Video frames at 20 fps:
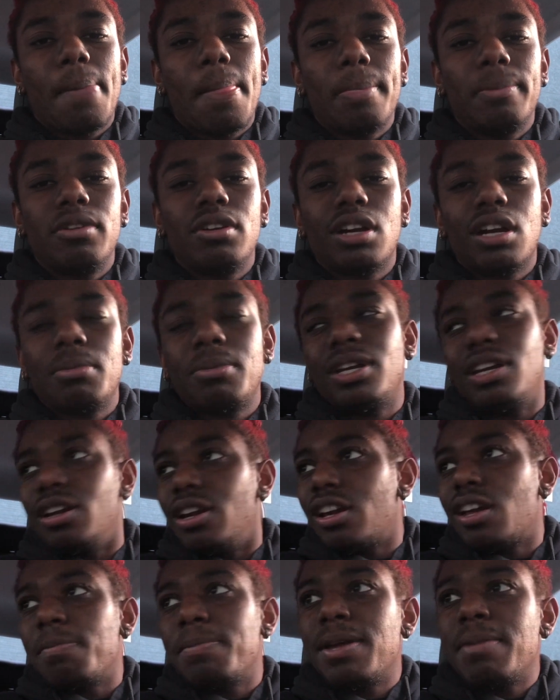You know what I mean?
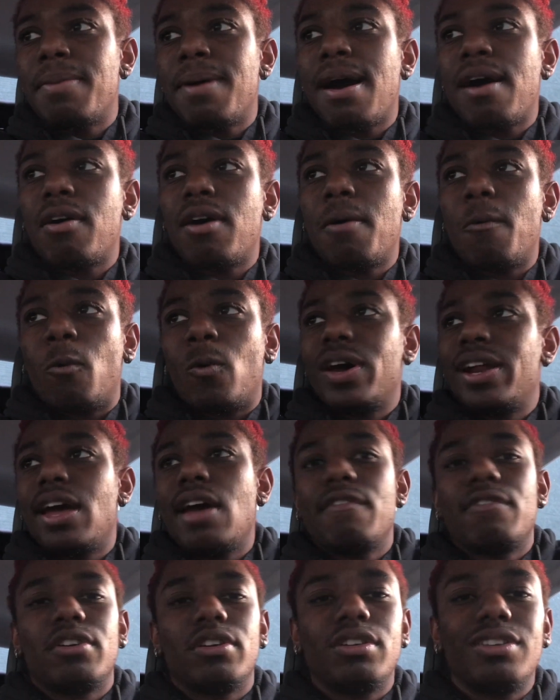And it could be about
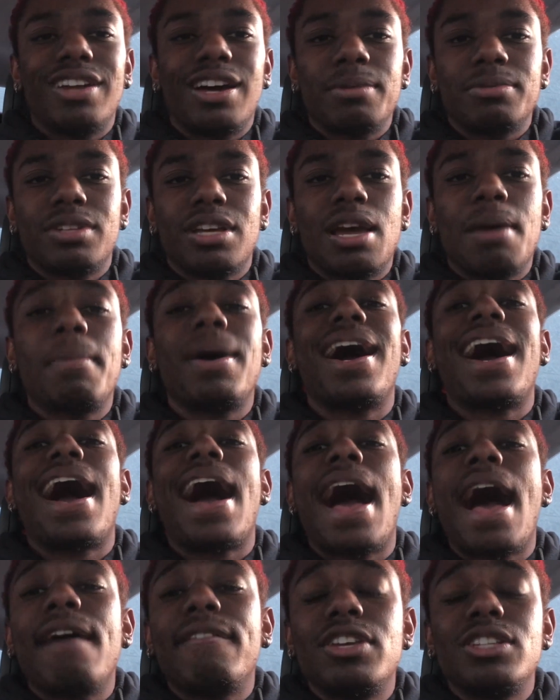whatever, you know what I'm saying? But
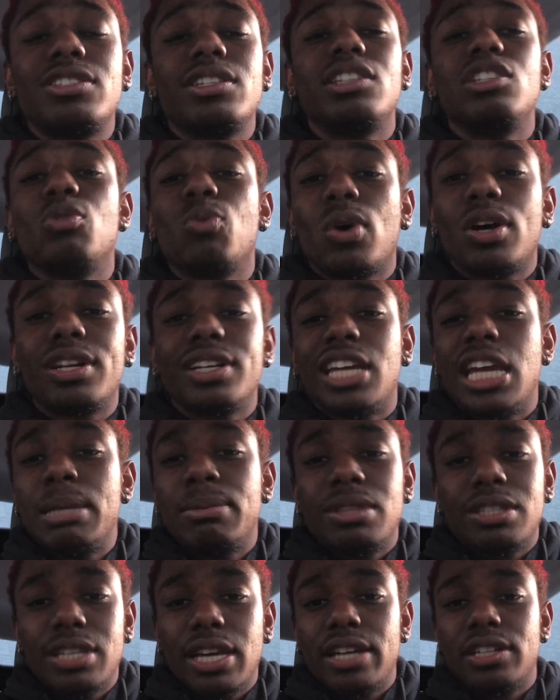obviously you want to
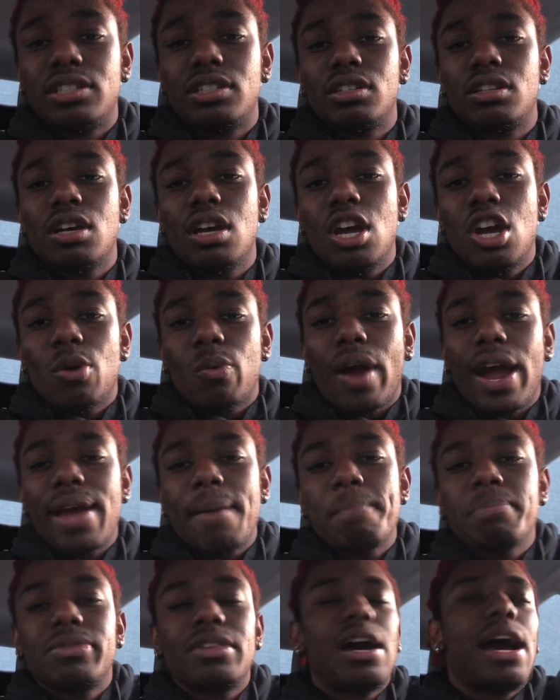keep the tension,
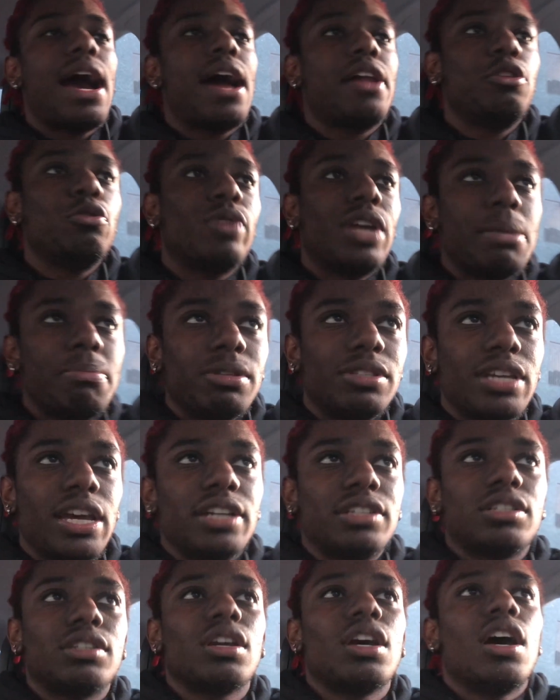right? Now, how do you keep the
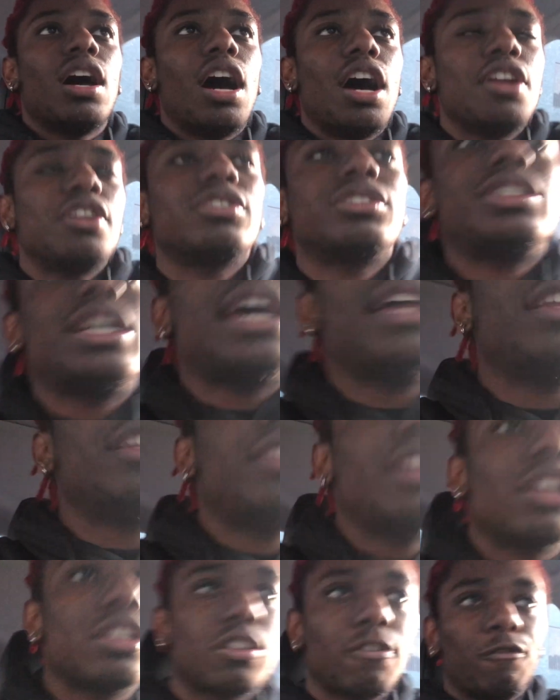tension? Understand that
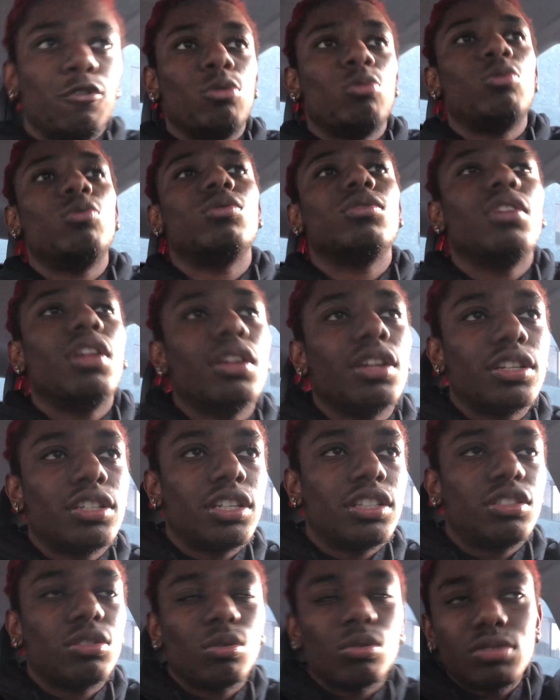there's a few
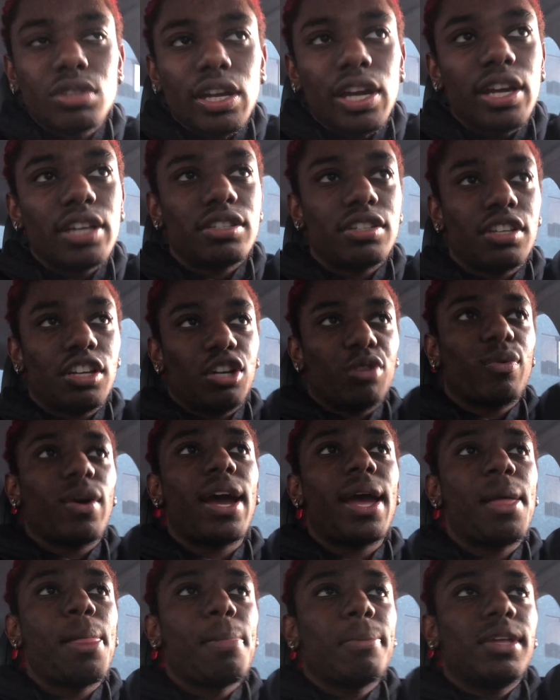logistical things here,
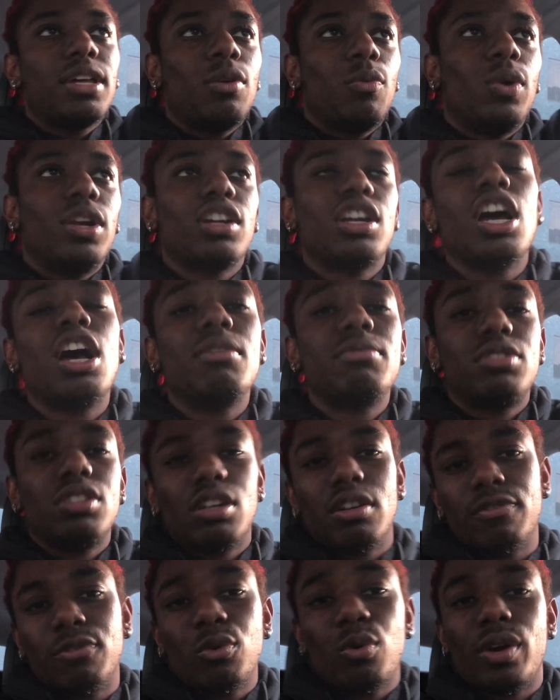right? When it comes to
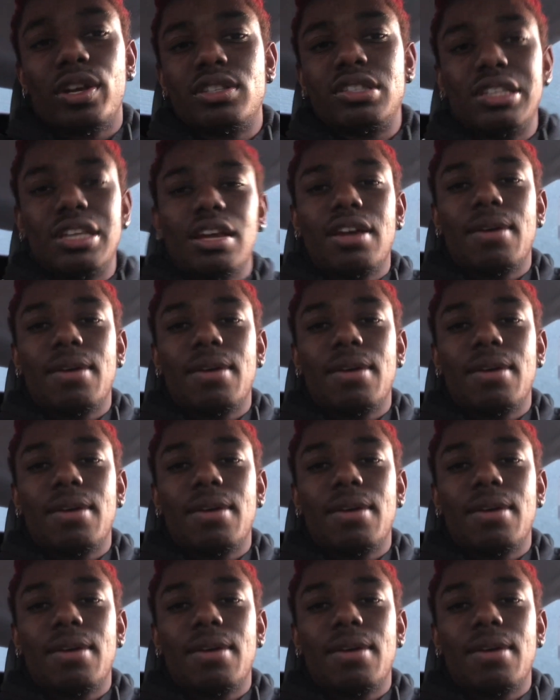your voice,